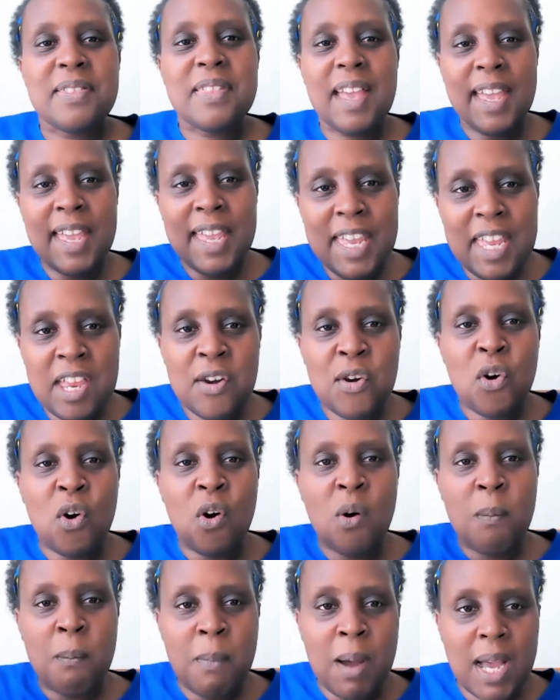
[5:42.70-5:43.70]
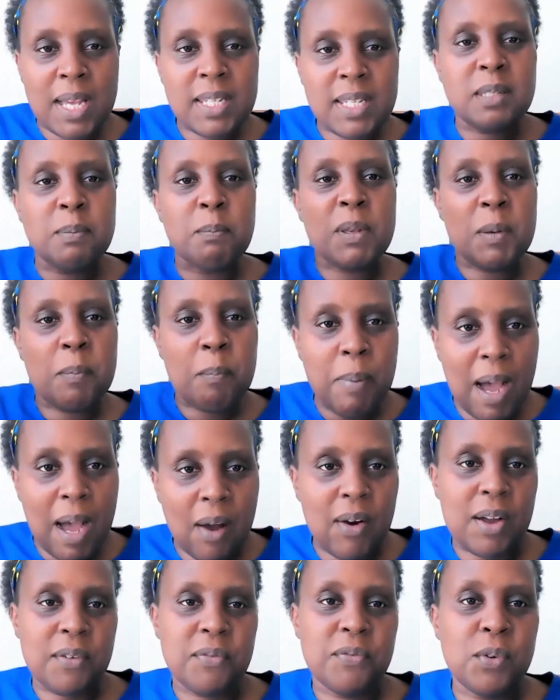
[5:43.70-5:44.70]
The hero must be
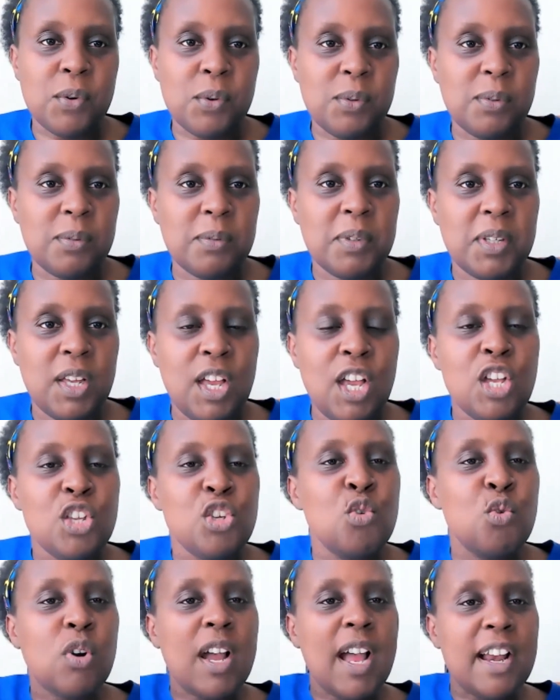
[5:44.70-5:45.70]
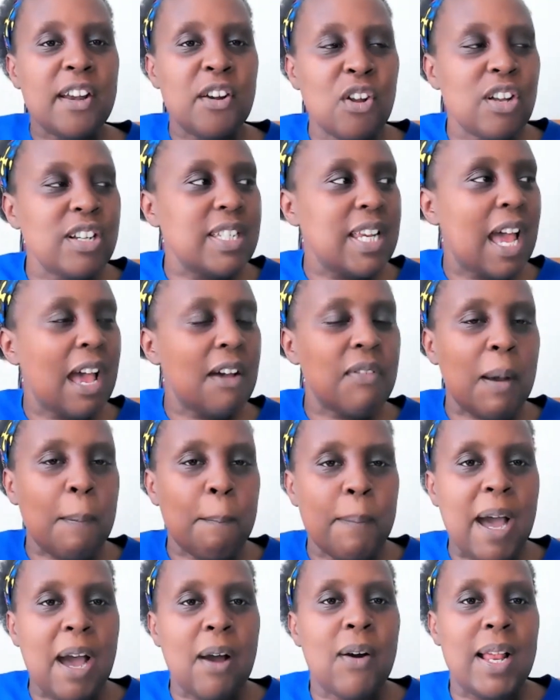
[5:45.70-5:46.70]
powerful. You cannot have a
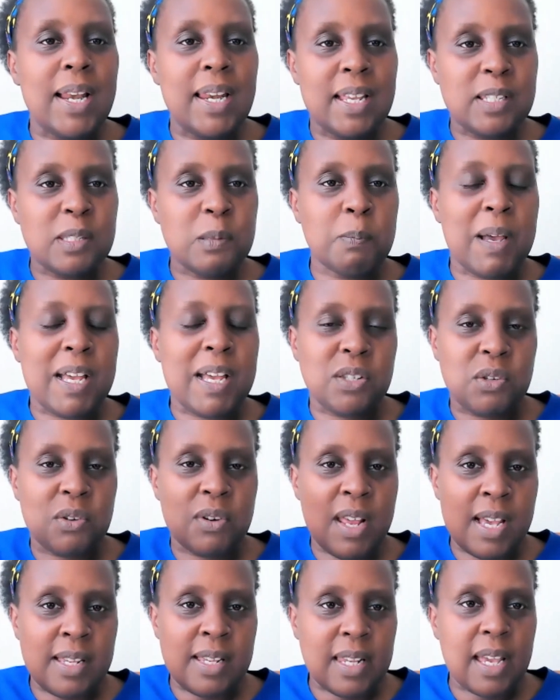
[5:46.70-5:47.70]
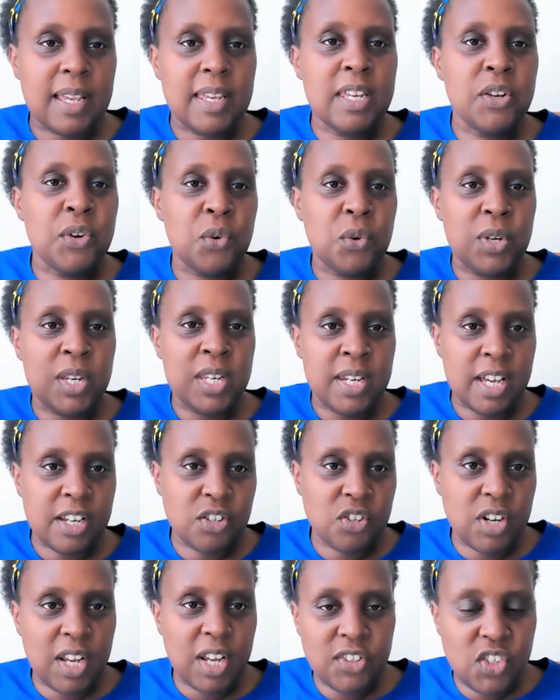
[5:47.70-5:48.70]
powerless person as a hero in a
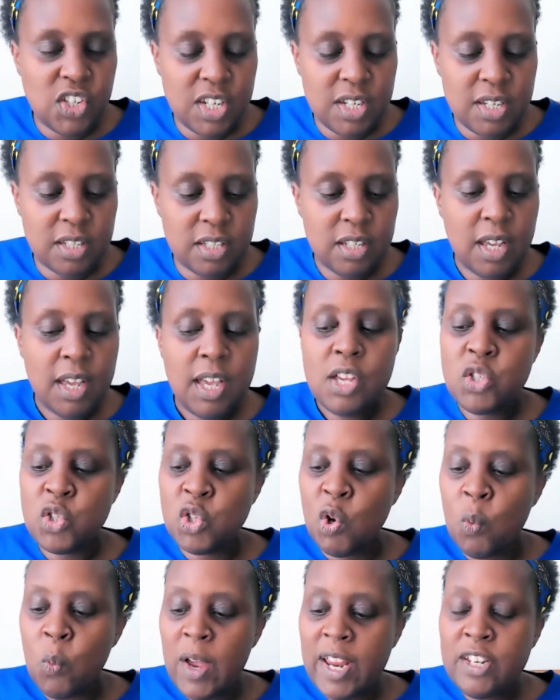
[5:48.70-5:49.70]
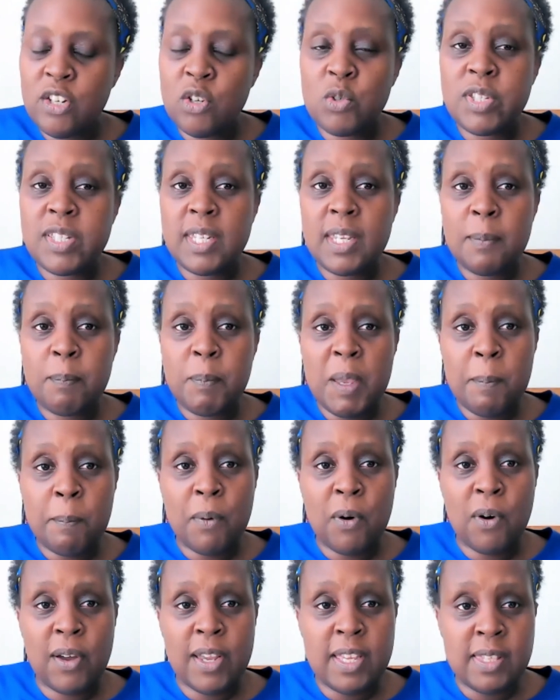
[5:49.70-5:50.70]
tragedy. So when you see
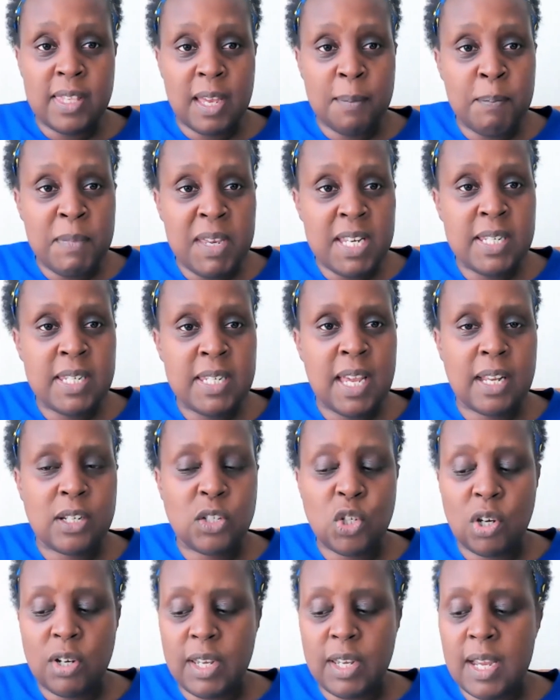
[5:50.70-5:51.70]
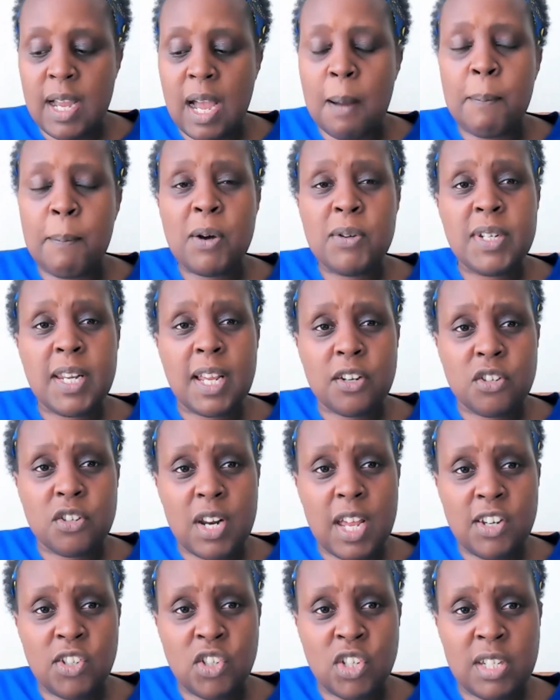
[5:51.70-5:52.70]
people in the media talking about a
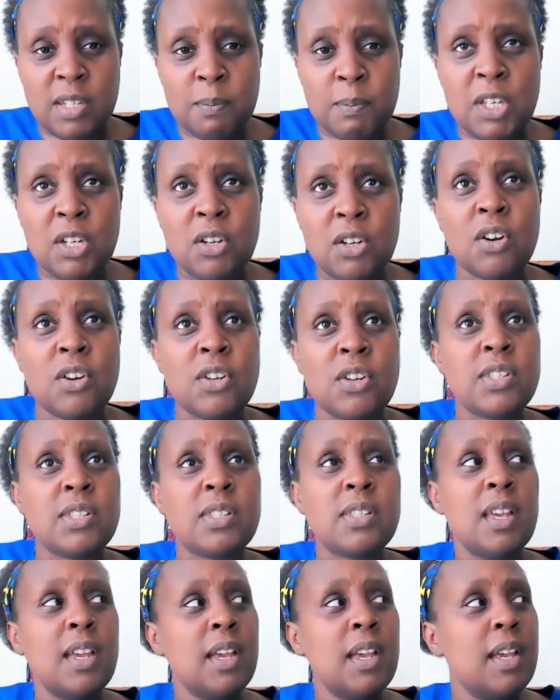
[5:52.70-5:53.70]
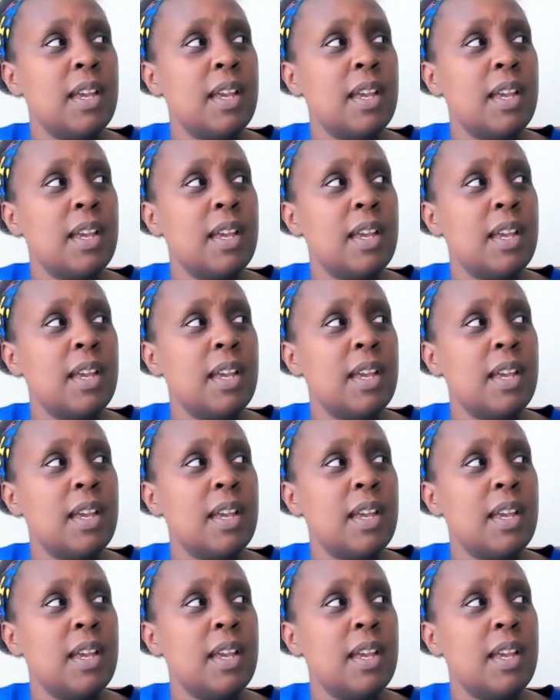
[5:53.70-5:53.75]
tragedy because